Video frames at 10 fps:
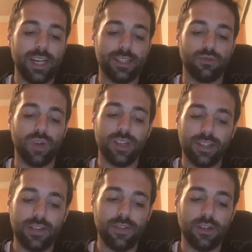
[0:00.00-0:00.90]
is
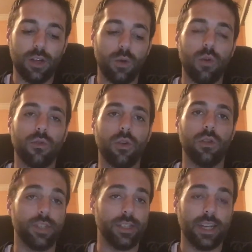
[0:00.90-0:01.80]
relatively low overall,
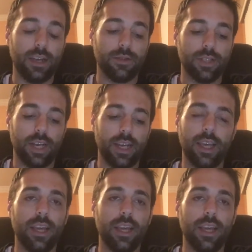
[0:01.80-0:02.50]
just like I was saying.